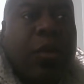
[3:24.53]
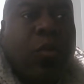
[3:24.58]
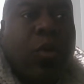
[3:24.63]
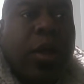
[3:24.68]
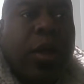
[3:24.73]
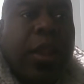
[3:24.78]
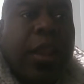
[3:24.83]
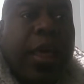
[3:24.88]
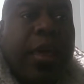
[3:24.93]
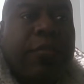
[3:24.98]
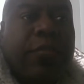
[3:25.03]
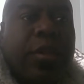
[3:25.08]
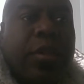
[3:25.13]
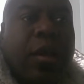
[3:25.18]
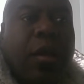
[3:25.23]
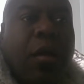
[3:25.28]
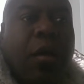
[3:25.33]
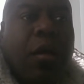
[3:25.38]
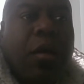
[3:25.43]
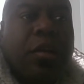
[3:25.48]

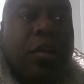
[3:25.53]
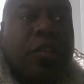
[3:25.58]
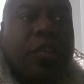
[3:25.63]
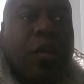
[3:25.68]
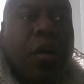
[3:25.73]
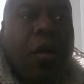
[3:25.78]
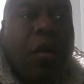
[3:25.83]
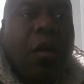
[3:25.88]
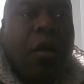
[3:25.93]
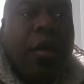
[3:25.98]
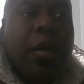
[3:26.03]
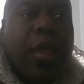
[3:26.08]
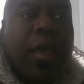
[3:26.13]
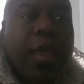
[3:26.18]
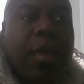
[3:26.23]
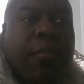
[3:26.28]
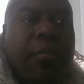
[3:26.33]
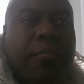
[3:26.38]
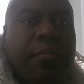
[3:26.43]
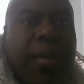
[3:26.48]
111 cards are
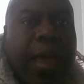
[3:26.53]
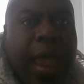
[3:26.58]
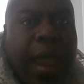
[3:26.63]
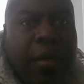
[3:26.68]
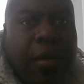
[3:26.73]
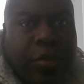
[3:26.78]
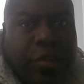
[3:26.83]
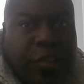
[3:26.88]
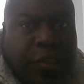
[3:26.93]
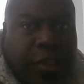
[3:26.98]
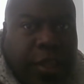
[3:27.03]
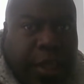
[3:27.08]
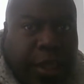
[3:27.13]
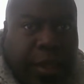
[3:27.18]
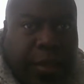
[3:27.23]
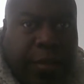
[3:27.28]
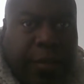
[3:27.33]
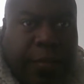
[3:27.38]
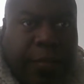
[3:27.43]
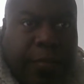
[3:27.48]

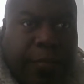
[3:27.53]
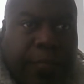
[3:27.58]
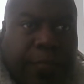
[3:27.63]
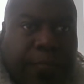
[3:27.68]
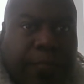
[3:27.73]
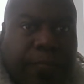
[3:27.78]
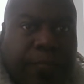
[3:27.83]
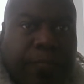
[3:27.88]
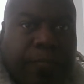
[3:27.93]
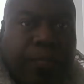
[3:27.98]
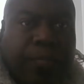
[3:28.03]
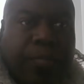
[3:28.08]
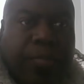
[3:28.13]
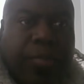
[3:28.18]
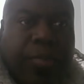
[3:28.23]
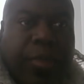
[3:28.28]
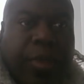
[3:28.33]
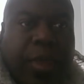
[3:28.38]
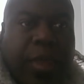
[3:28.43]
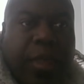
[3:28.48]
embarrassing.
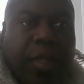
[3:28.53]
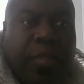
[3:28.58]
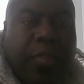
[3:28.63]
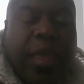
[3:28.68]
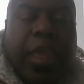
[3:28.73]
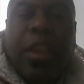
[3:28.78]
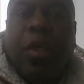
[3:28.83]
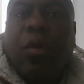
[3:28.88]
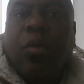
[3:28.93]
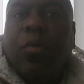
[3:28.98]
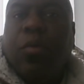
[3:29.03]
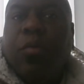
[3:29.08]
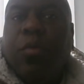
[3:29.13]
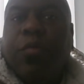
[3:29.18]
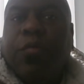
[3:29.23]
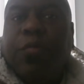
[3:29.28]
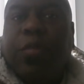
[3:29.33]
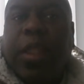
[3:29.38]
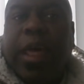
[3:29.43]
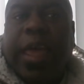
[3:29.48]
They don't
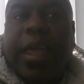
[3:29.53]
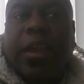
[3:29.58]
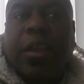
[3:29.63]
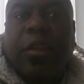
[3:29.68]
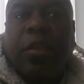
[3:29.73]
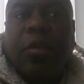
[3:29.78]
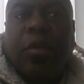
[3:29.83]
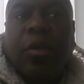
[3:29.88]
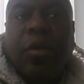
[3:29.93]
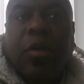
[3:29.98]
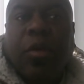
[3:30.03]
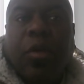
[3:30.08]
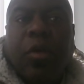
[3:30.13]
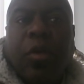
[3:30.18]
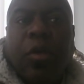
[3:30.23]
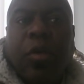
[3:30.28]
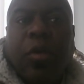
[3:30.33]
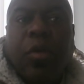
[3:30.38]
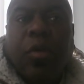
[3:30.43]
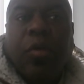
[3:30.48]
reflect
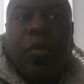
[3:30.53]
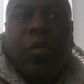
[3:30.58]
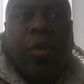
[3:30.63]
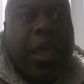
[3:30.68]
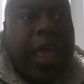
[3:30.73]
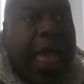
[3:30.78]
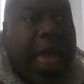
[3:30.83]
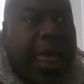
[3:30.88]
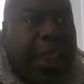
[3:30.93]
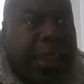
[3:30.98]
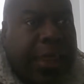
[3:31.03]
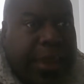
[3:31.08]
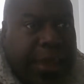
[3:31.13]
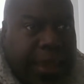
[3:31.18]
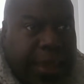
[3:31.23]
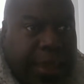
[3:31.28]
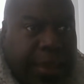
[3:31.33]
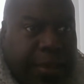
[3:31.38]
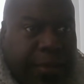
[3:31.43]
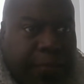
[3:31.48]

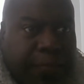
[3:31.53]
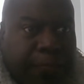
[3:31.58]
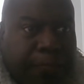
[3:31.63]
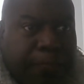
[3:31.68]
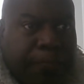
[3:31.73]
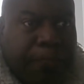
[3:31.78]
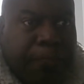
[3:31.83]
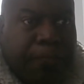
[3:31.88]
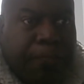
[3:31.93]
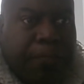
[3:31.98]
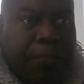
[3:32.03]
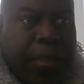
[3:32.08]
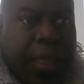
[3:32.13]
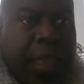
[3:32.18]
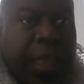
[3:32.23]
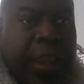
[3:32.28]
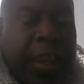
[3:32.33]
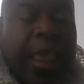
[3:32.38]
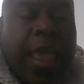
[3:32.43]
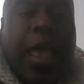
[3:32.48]
reality.
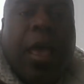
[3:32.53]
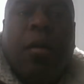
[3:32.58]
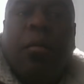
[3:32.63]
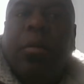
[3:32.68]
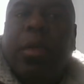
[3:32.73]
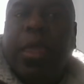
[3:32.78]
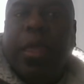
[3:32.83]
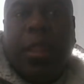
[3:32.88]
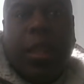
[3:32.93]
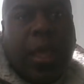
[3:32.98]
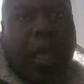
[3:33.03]
Now, in the